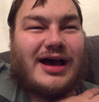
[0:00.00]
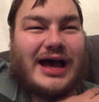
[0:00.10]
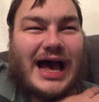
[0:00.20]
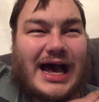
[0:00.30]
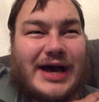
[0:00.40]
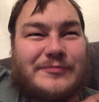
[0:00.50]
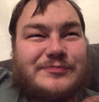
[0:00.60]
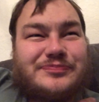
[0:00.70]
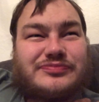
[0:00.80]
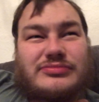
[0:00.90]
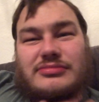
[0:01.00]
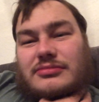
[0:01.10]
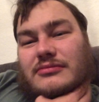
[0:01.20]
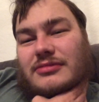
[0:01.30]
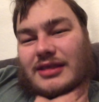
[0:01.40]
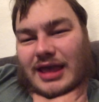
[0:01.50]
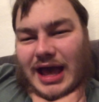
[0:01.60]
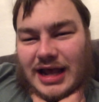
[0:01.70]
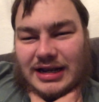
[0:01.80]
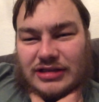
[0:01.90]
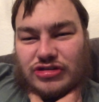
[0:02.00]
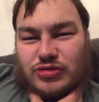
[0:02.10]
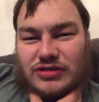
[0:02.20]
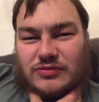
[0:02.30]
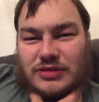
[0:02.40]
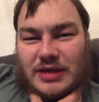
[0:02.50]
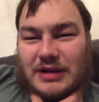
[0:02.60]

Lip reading: And like the twist with him,